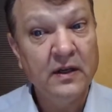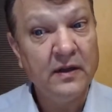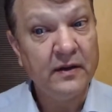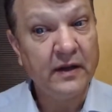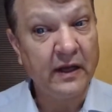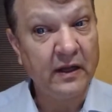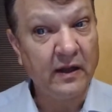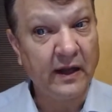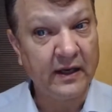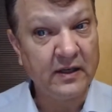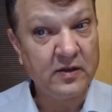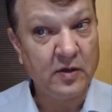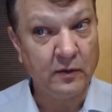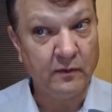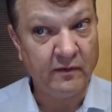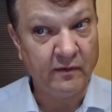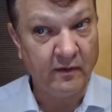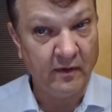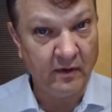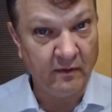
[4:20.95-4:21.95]
they like
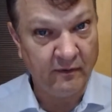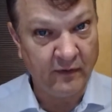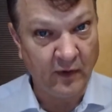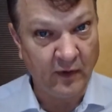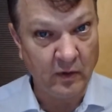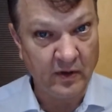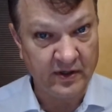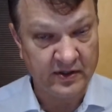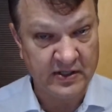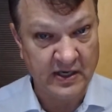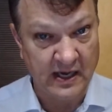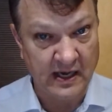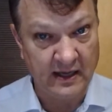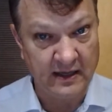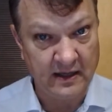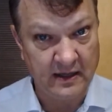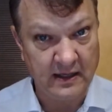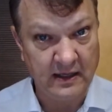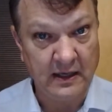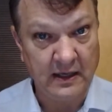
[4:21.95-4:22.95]
to focus
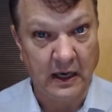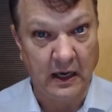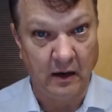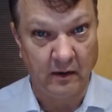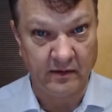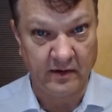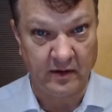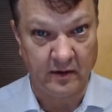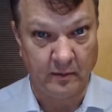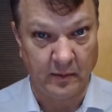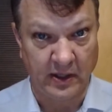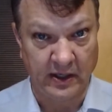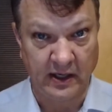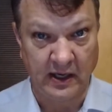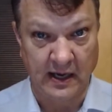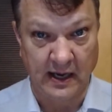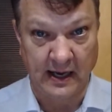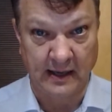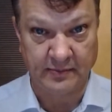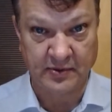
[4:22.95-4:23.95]
on the out of the
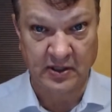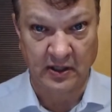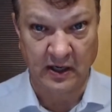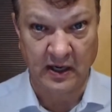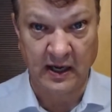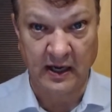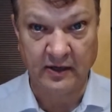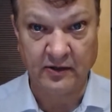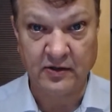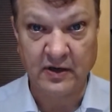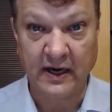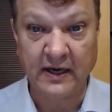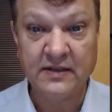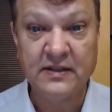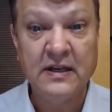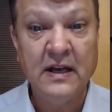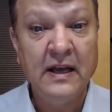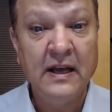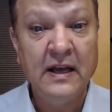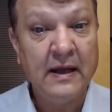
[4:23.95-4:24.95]
money option contracts